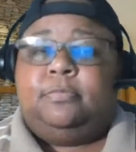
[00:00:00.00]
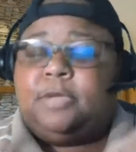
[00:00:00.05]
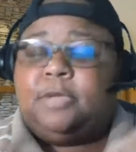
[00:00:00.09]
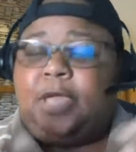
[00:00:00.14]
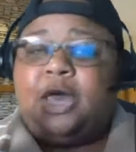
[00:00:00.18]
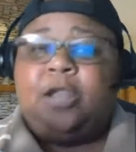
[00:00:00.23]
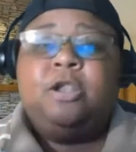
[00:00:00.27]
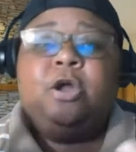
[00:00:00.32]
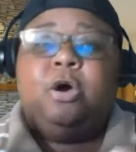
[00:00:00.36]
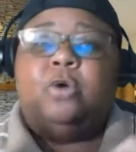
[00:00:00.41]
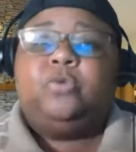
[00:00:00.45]

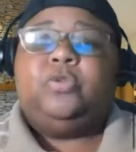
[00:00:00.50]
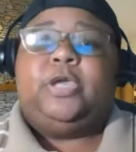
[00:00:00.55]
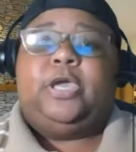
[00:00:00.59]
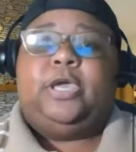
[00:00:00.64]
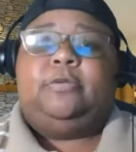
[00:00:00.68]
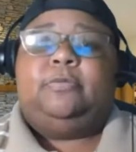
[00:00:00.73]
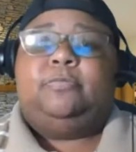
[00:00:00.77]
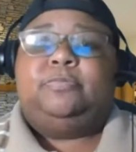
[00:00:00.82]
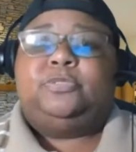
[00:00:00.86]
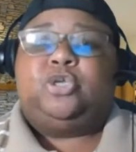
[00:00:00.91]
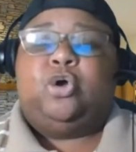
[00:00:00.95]
I know
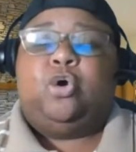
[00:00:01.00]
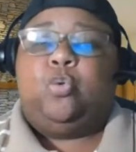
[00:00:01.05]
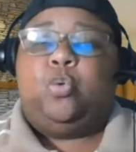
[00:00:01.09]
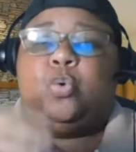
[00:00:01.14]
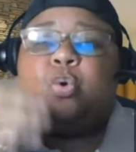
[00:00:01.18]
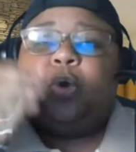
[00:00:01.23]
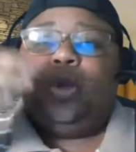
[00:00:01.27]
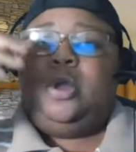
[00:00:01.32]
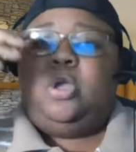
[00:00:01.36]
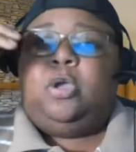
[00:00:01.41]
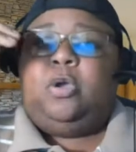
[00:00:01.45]
that. So,
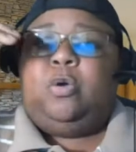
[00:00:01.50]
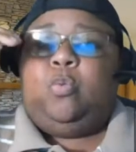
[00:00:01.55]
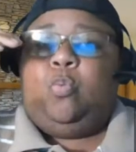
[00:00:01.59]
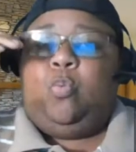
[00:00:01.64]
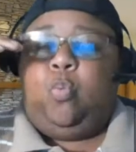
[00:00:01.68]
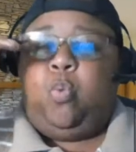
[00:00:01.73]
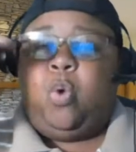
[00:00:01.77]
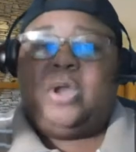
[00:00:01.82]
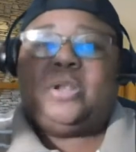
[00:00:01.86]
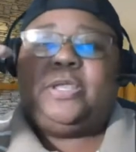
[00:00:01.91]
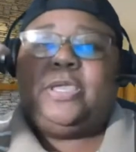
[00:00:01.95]

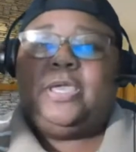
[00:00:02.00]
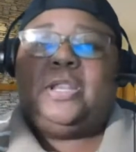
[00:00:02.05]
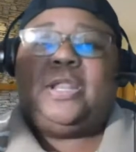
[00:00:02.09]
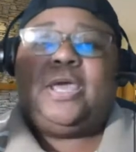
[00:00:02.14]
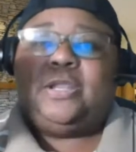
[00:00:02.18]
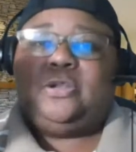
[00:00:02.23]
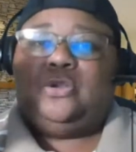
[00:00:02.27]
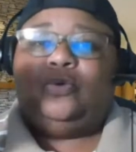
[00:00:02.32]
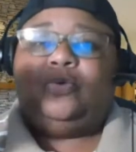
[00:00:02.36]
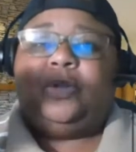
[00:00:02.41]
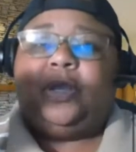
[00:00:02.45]
what can I
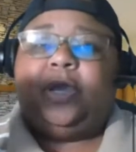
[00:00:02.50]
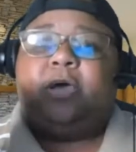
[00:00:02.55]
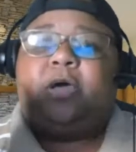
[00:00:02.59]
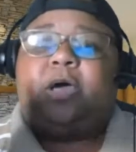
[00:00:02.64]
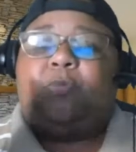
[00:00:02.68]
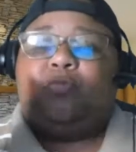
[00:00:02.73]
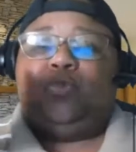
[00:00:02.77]
do now?